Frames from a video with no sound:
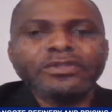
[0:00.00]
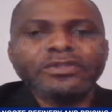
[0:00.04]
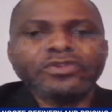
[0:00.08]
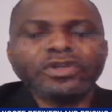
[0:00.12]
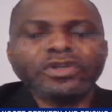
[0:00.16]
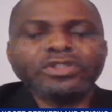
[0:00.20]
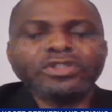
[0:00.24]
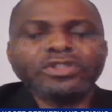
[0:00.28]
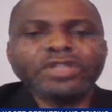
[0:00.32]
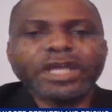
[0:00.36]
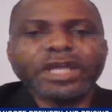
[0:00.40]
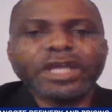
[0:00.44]

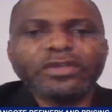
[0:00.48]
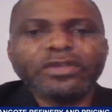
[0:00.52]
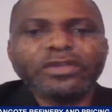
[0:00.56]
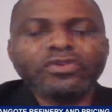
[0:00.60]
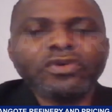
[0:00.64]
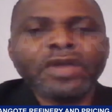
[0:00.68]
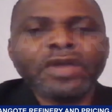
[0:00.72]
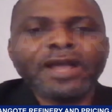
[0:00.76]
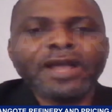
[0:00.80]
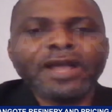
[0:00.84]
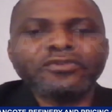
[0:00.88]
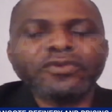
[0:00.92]
such that
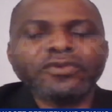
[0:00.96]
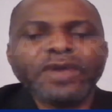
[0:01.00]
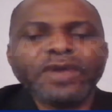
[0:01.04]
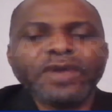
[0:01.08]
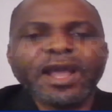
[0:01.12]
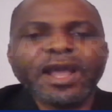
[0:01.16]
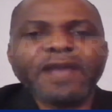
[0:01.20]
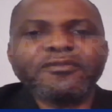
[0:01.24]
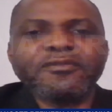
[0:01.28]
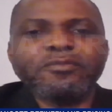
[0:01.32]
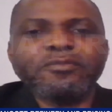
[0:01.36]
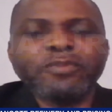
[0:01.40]
you don't have
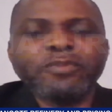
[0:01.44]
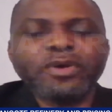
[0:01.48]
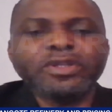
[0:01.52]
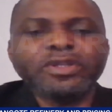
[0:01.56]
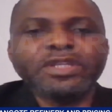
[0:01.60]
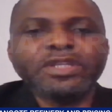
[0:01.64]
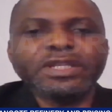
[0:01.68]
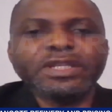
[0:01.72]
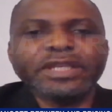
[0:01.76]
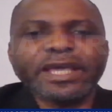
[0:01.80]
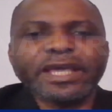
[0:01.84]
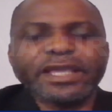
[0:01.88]
to have
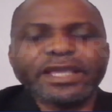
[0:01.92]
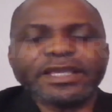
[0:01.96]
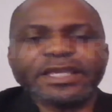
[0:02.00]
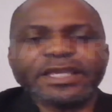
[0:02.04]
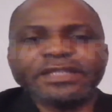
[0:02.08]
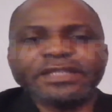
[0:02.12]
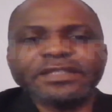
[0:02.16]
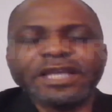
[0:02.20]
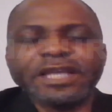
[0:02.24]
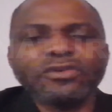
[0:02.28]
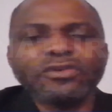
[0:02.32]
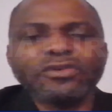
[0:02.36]
money like
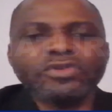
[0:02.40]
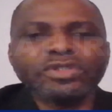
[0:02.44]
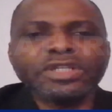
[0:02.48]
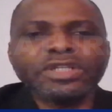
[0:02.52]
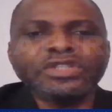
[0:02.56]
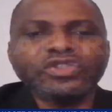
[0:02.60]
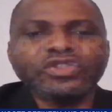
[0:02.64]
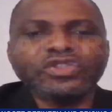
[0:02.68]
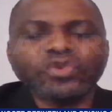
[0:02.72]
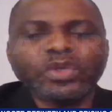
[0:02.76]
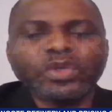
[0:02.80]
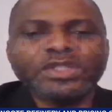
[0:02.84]

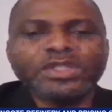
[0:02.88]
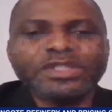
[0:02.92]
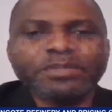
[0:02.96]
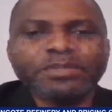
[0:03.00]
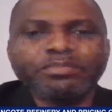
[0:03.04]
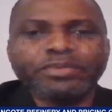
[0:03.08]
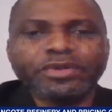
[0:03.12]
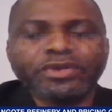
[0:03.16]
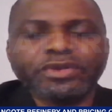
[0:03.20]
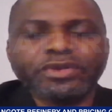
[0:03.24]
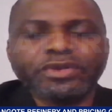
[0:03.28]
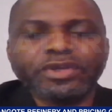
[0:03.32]
Dangote's
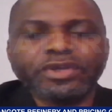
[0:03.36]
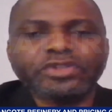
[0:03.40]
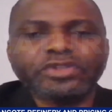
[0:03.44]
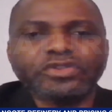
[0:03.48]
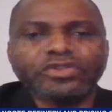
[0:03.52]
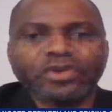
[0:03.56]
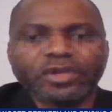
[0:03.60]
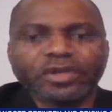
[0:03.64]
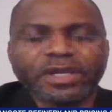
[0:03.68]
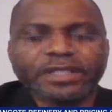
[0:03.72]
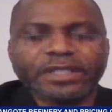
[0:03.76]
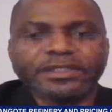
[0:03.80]
$20 billion